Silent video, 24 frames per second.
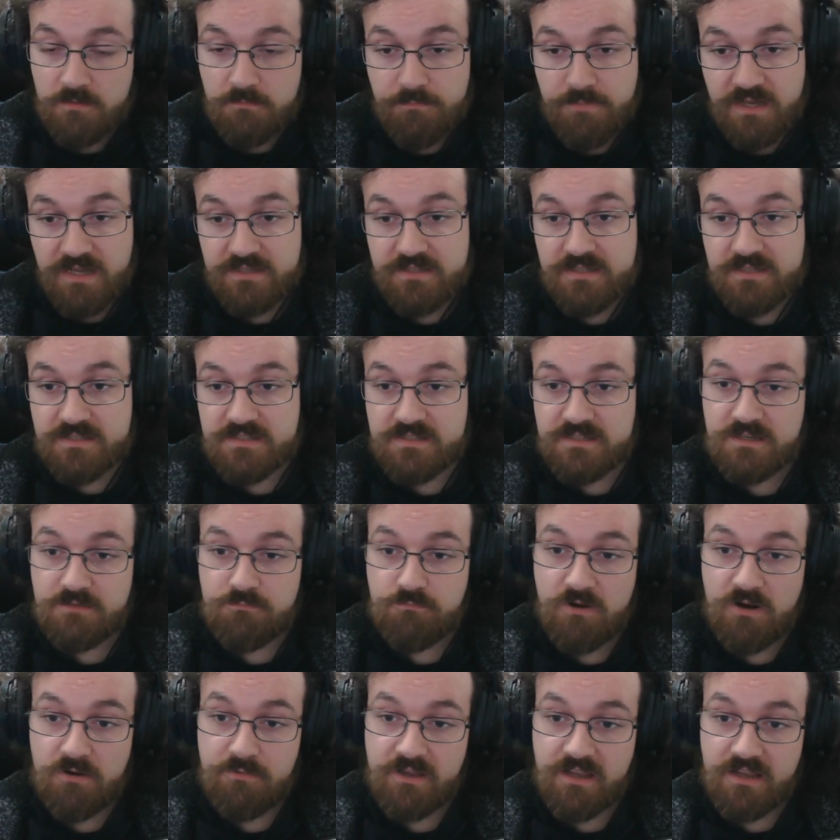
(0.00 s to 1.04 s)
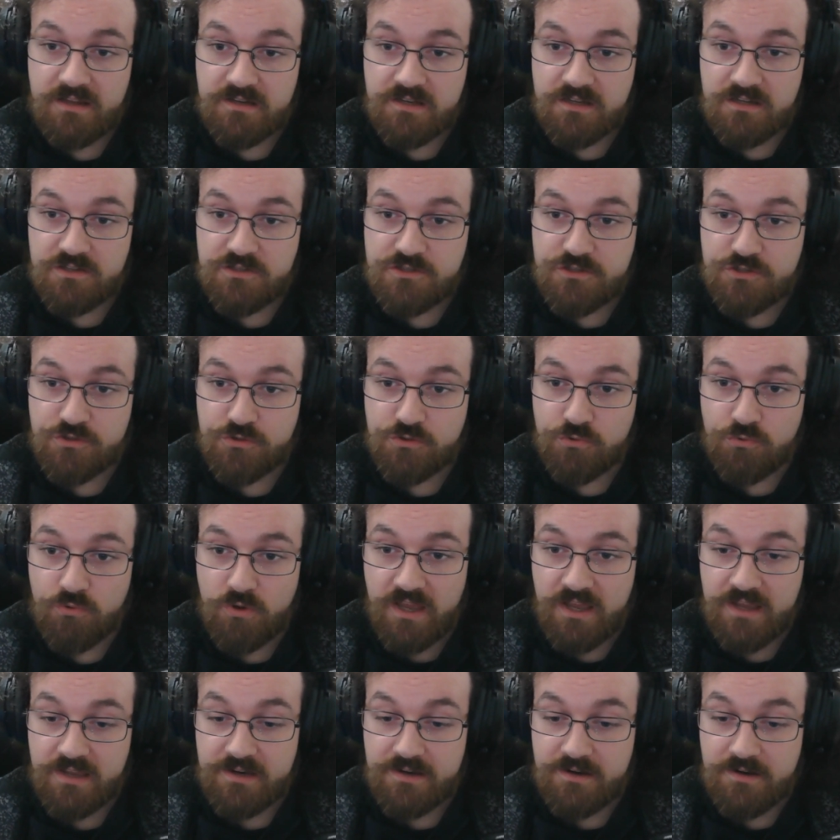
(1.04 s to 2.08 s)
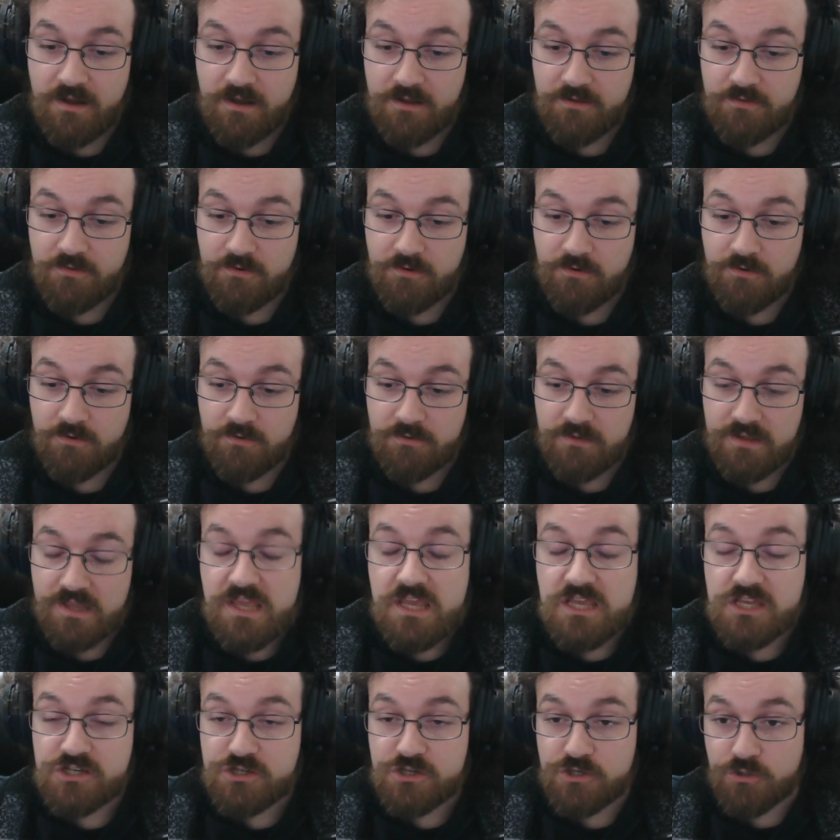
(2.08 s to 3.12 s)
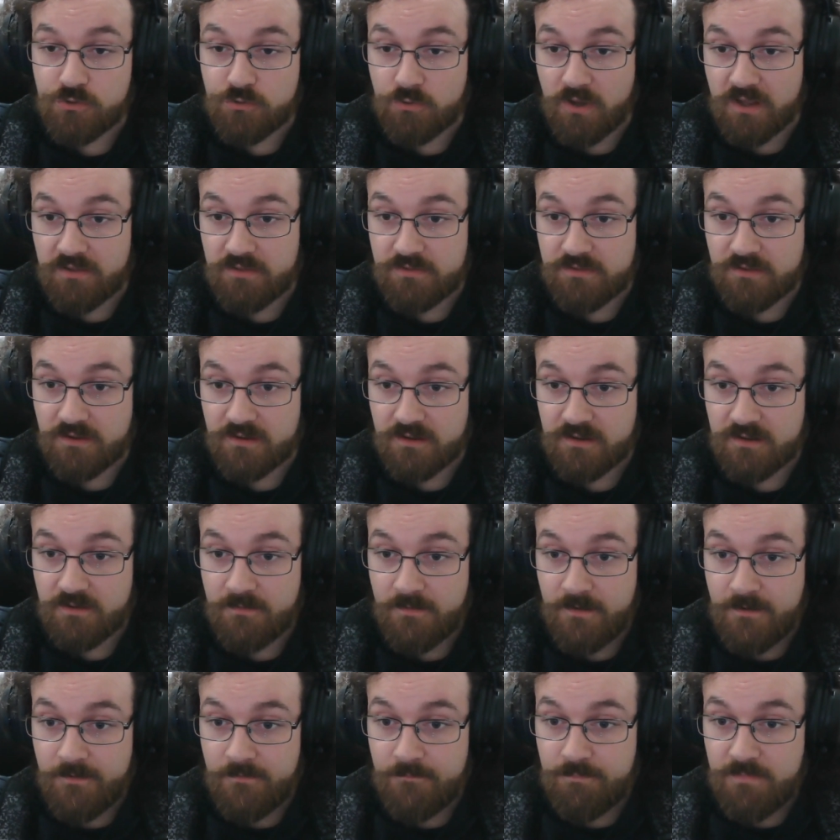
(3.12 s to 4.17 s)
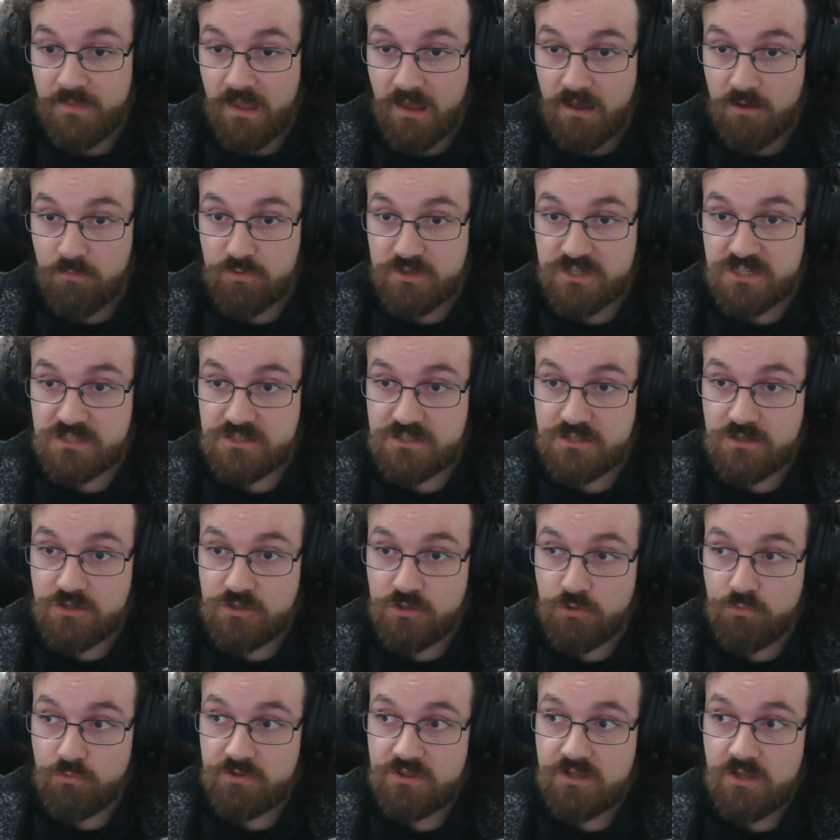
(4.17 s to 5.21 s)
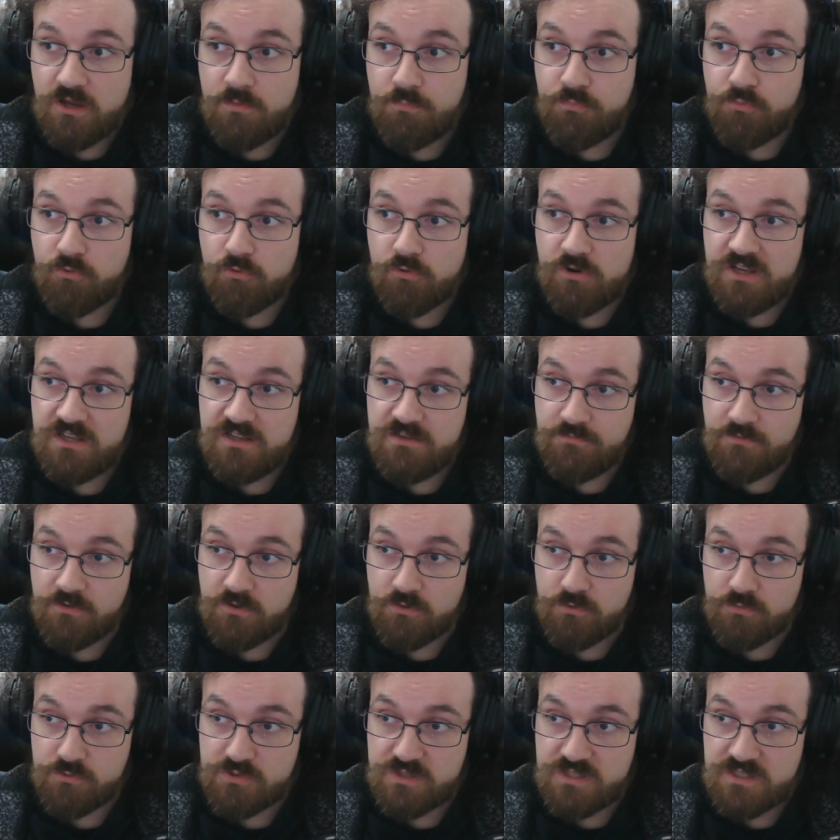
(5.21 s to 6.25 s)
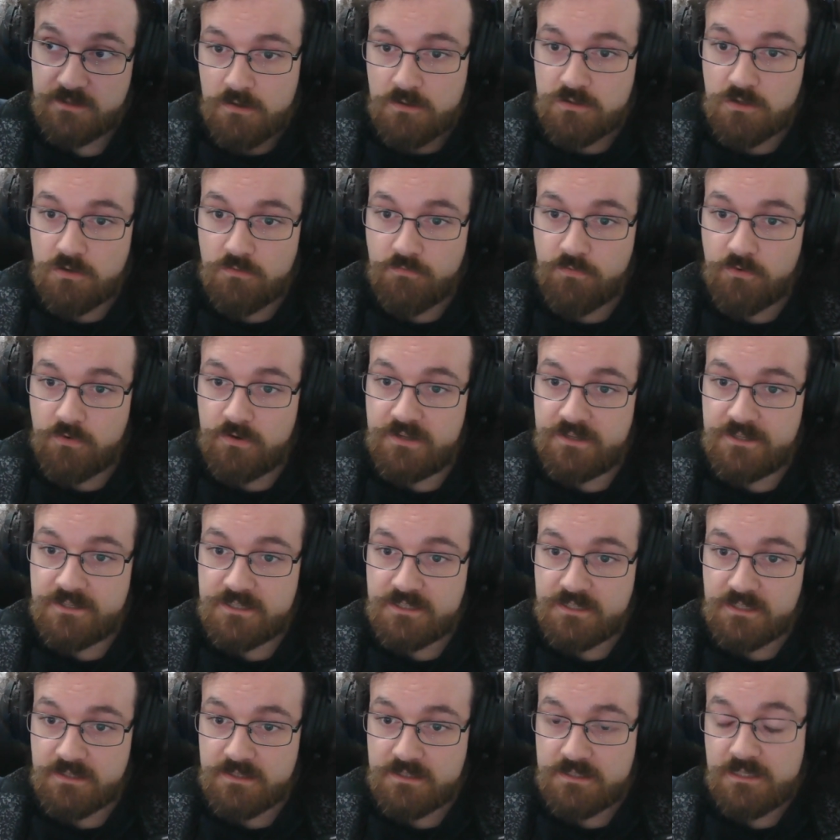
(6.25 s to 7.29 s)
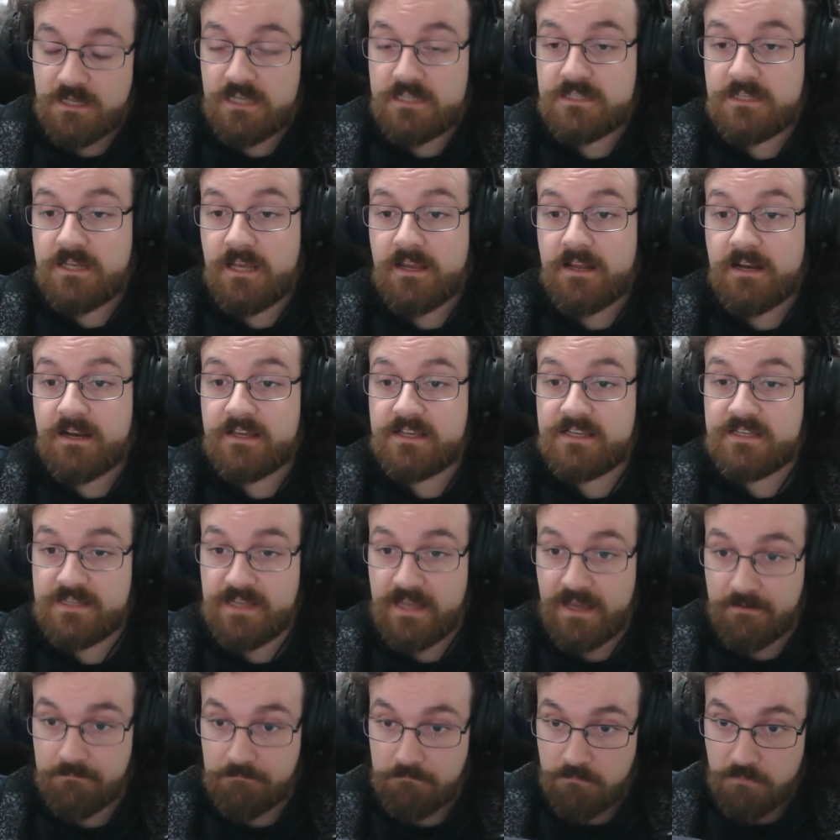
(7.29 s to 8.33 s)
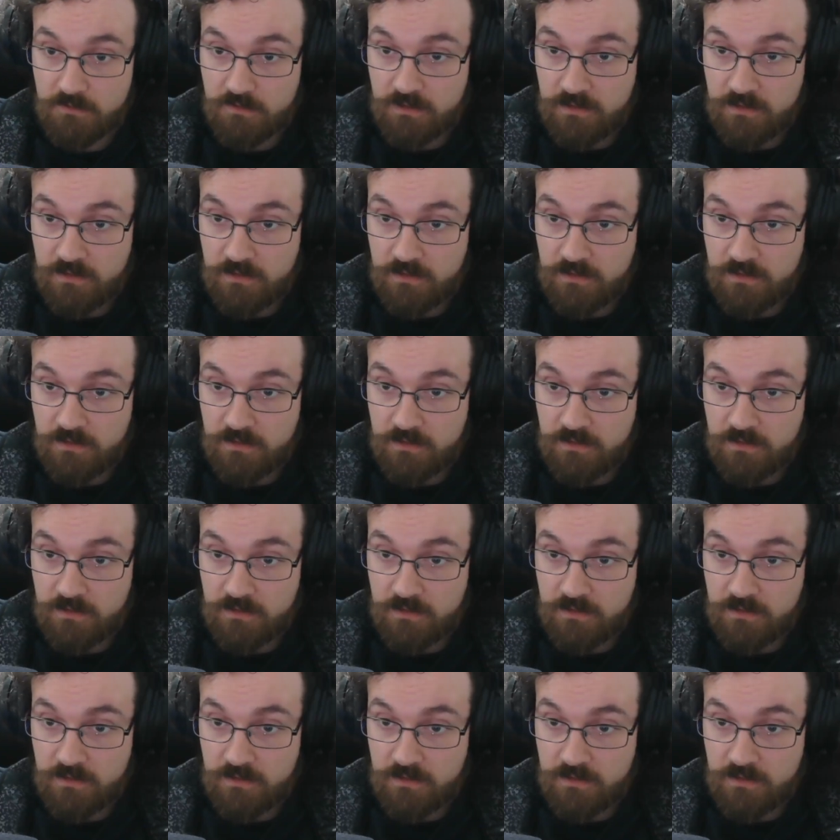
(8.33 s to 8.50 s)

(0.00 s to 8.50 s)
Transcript: But this is where we get into another issue, I think, which is to do with their previews. So for instance, let's take an example.